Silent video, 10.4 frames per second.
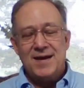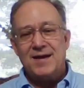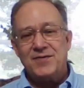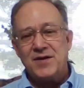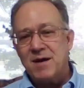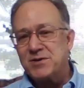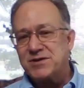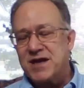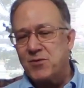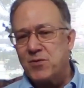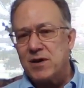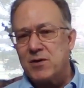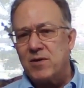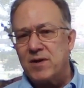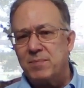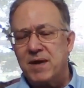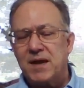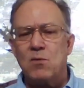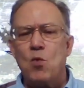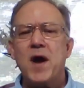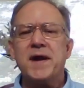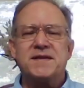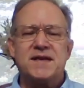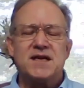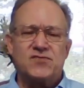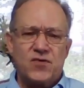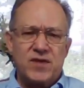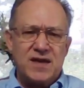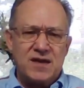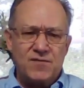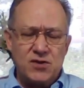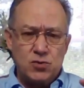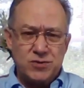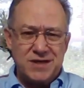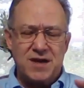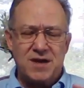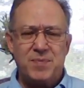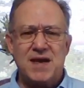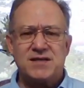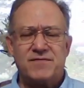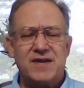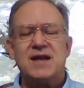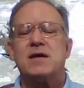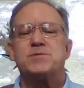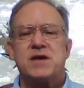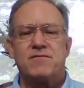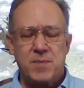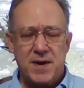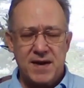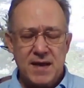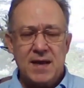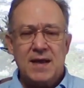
The numbers get really, really big. And what it does for the individuals in OnPassive, it helps everybody.